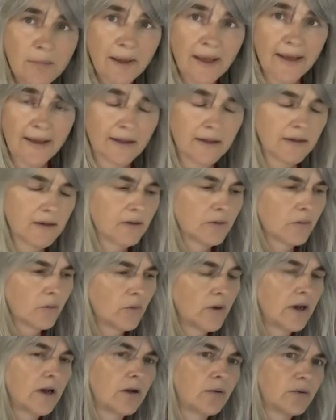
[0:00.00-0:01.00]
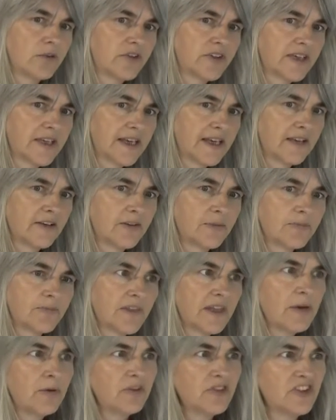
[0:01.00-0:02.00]
back when I was a kid,
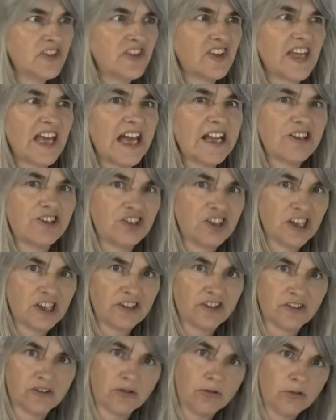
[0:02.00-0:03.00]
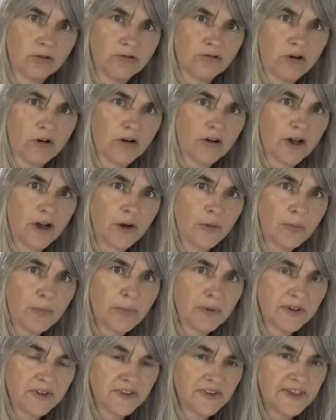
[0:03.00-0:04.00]
there was this gadget called a Ronco
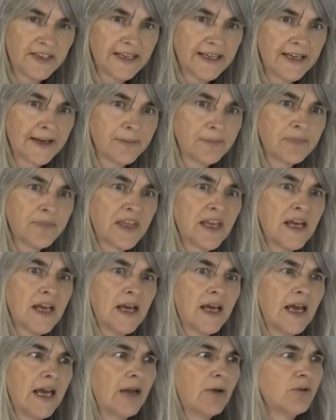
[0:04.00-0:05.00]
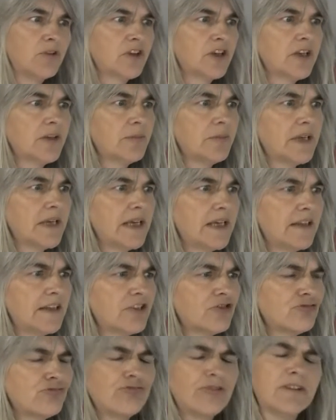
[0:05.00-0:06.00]
buttoneer. It was going to be
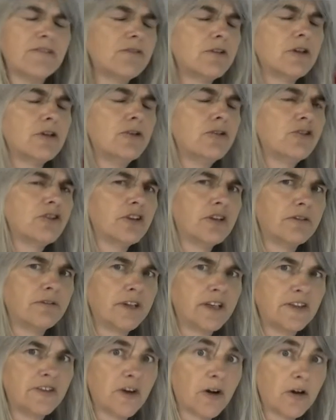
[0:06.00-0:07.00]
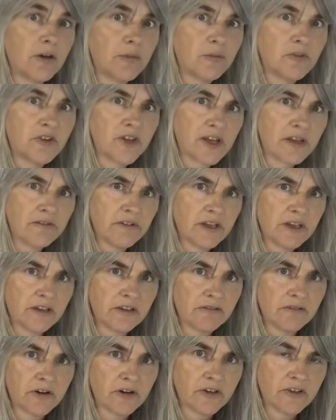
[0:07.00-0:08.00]
this revolutionary time-saving
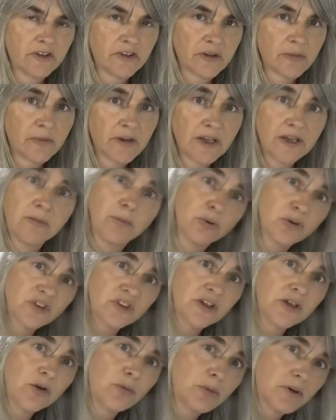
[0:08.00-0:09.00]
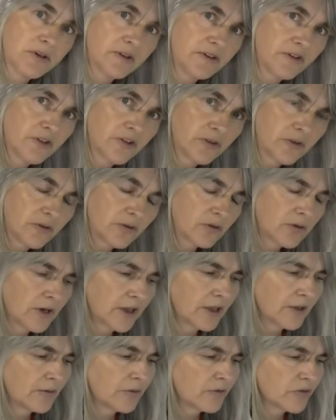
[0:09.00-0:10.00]
device that made putting your buttons on your
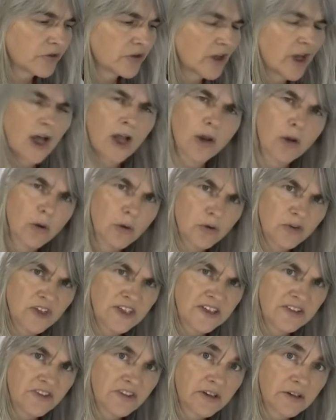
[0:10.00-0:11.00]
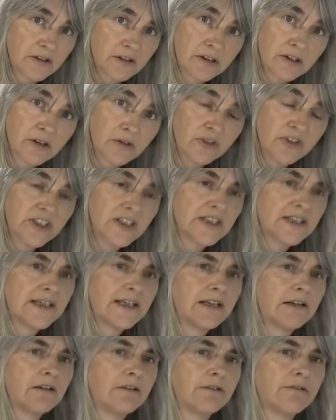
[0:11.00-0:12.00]
clothes a lot easier than using a
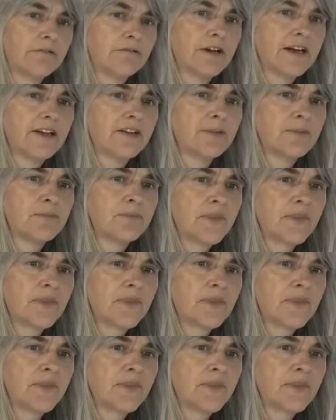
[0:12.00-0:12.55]
needle and thread.